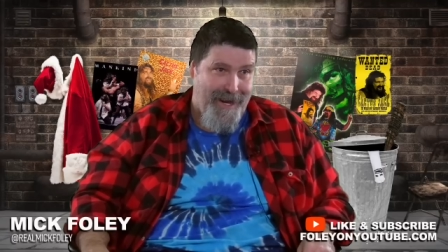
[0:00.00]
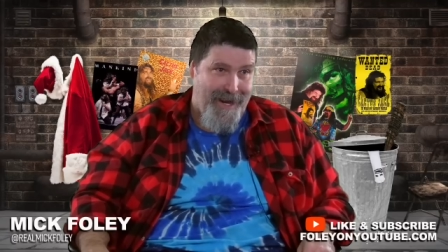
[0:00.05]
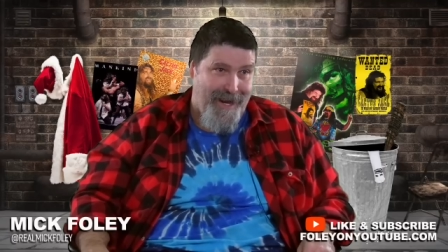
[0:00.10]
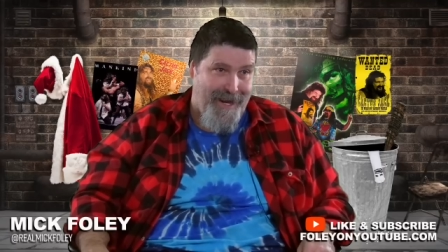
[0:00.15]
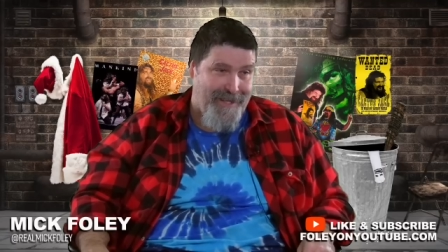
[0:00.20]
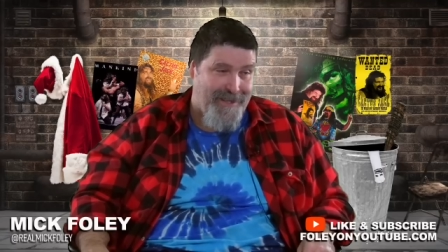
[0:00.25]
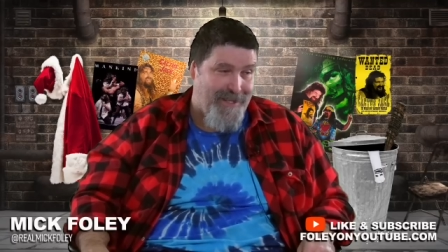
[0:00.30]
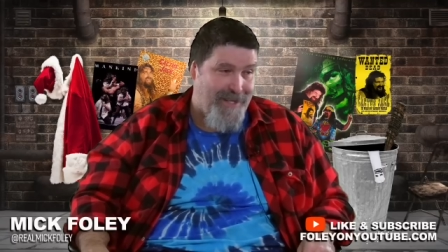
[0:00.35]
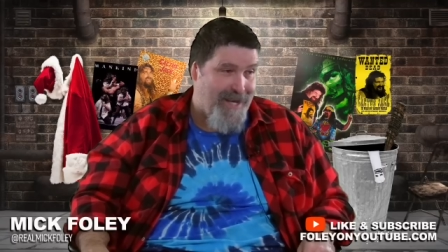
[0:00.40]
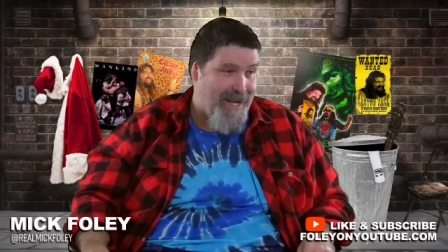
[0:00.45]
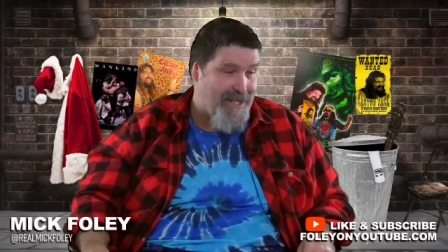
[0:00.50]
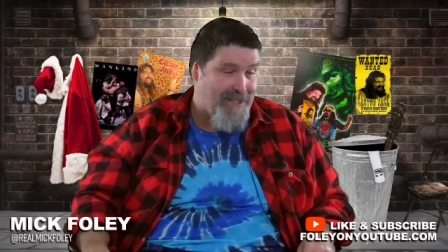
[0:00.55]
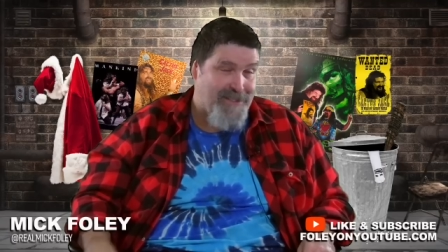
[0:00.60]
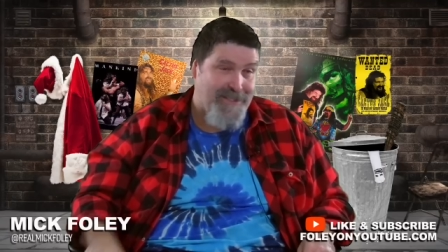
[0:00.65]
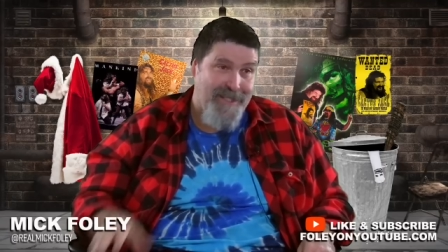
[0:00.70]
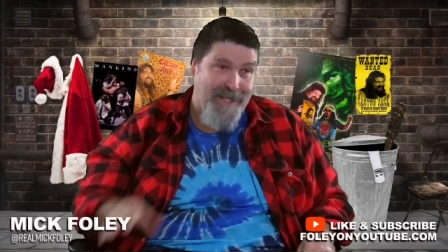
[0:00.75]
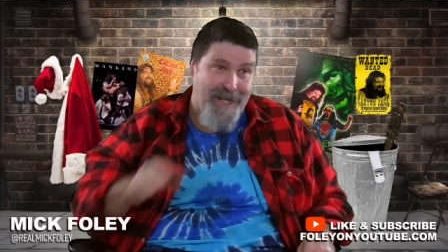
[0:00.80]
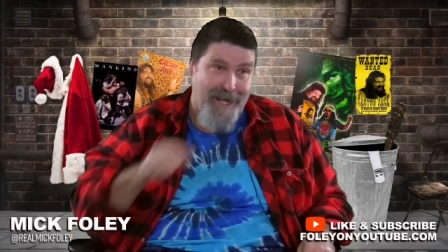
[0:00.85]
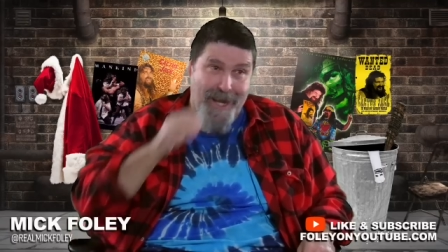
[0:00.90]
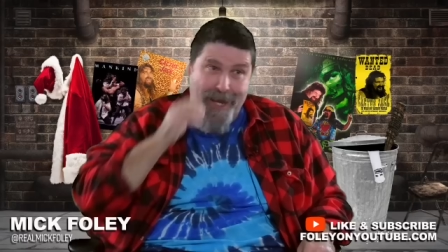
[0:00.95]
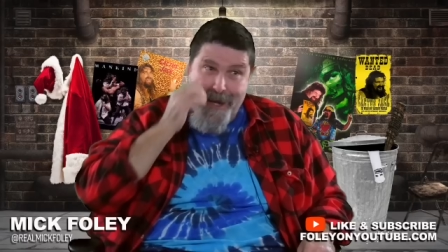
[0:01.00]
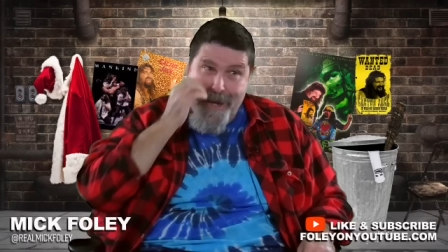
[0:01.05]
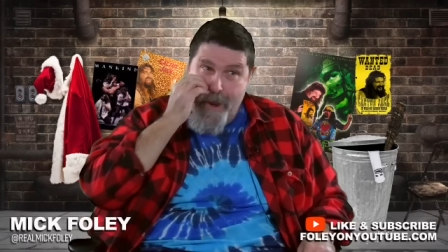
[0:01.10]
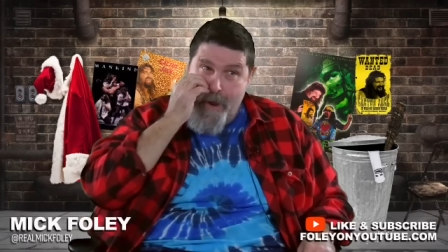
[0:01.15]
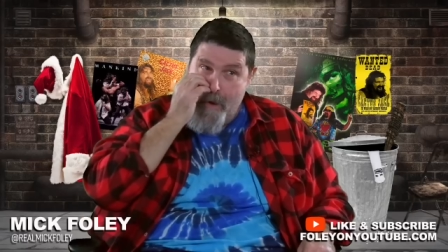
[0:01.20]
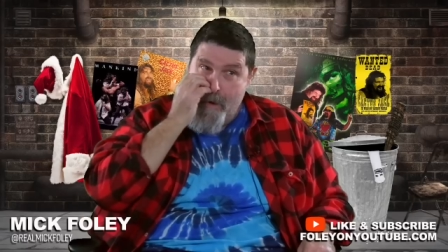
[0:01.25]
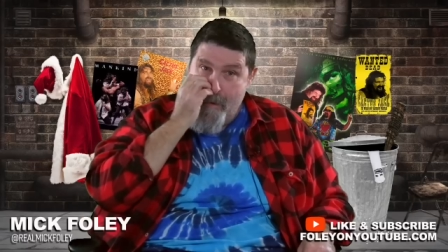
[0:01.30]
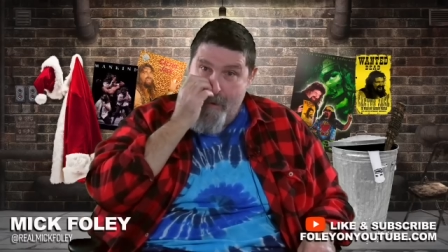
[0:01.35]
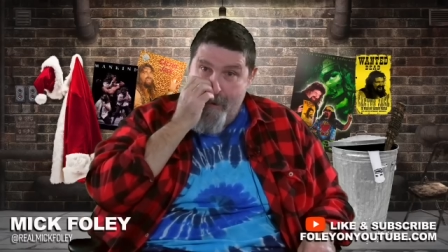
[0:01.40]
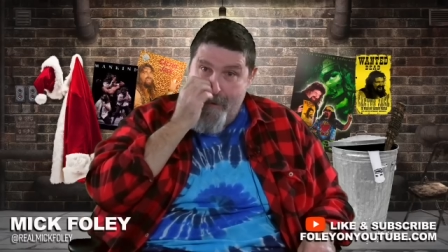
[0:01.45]
And the next thing I
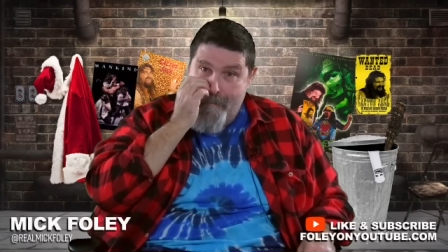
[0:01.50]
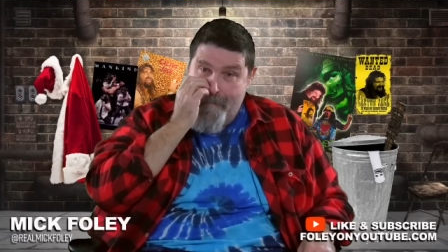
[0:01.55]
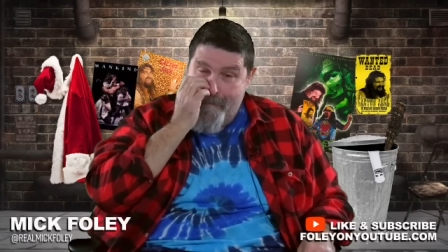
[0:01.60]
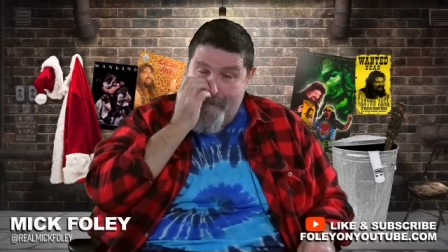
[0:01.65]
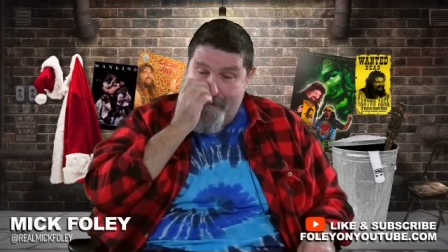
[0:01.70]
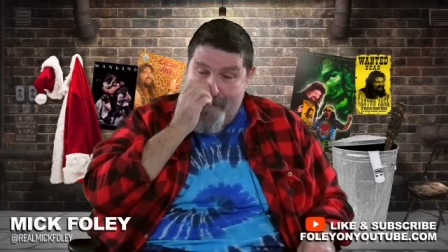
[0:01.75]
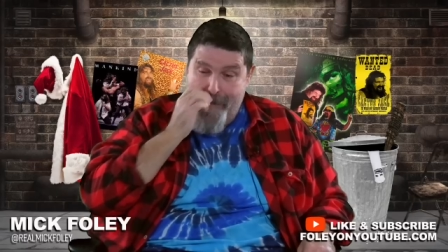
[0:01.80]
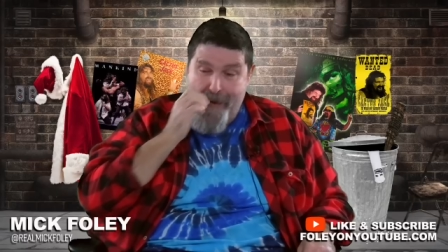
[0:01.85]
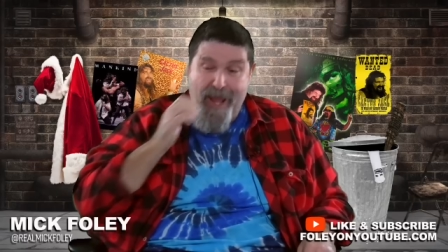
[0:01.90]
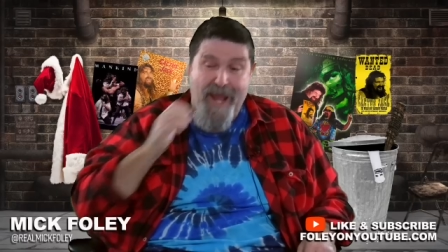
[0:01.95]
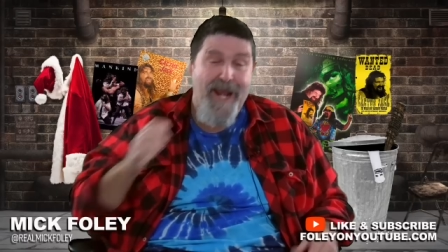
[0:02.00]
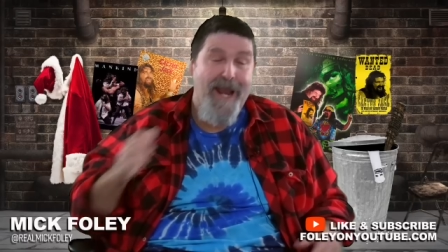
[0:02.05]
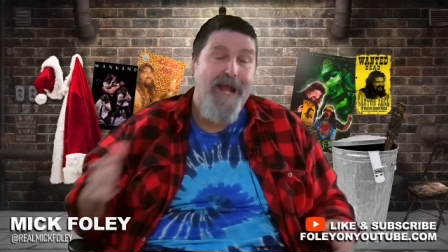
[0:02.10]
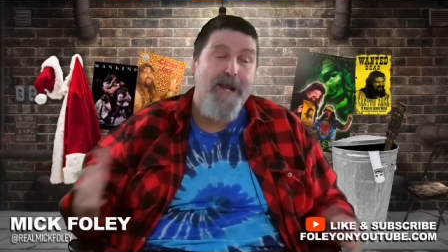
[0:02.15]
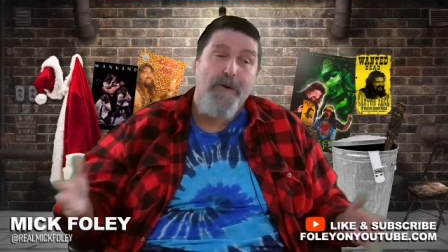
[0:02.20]
know, and I